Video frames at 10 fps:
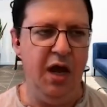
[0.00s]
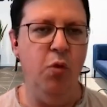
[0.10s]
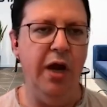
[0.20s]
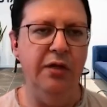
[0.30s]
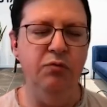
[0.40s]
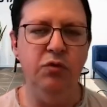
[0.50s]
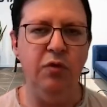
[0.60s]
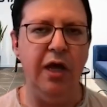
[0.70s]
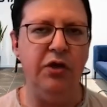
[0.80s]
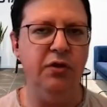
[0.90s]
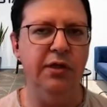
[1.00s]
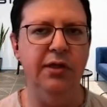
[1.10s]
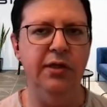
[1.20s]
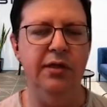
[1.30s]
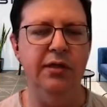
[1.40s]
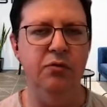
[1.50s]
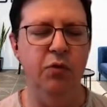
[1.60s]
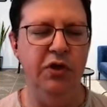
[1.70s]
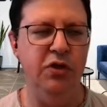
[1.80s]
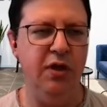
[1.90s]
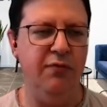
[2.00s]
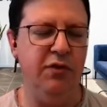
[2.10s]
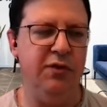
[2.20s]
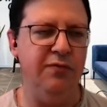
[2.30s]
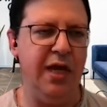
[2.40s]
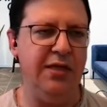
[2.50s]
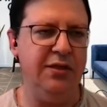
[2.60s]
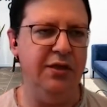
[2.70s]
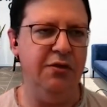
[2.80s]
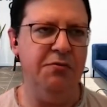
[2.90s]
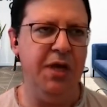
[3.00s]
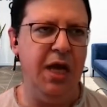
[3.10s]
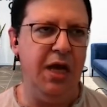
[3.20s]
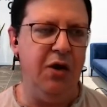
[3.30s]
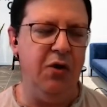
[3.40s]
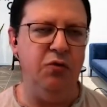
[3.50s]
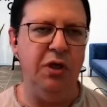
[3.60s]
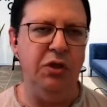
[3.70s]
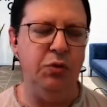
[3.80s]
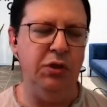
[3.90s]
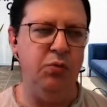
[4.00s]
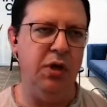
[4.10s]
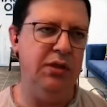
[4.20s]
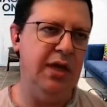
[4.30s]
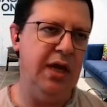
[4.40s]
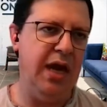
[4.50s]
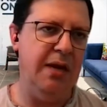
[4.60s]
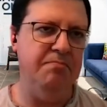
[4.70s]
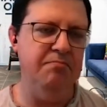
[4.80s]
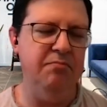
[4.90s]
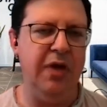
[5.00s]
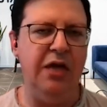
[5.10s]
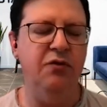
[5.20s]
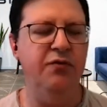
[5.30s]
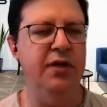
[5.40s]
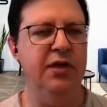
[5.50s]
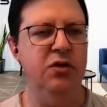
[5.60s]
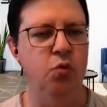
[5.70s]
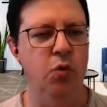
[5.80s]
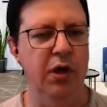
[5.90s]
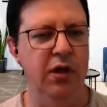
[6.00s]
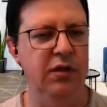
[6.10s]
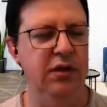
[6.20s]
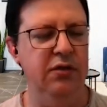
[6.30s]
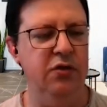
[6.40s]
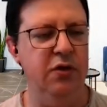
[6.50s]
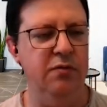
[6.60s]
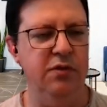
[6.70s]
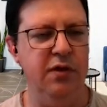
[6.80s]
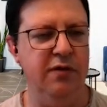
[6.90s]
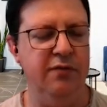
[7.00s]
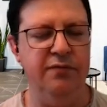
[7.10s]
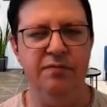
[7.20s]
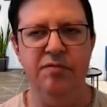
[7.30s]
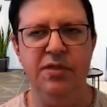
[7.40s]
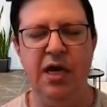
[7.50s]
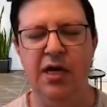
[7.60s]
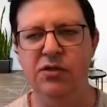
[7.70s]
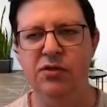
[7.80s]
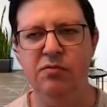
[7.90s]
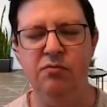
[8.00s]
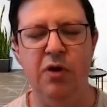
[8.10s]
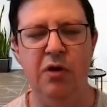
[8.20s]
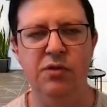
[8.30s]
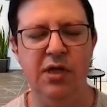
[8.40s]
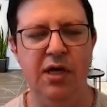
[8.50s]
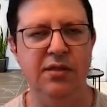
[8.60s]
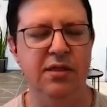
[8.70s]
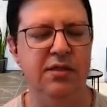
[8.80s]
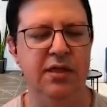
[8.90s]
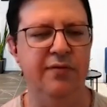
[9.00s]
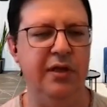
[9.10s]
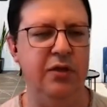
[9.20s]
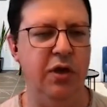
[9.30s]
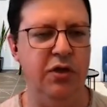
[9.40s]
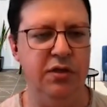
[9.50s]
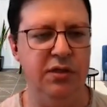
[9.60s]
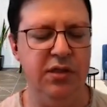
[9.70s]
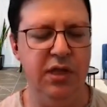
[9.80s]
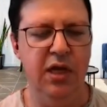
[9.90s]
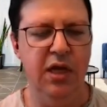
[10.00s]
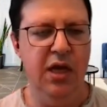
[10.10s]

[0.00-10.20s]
When it will actually reach the levels of last year or 2021, I don't think it will in terms of size, round sizes, and valuations.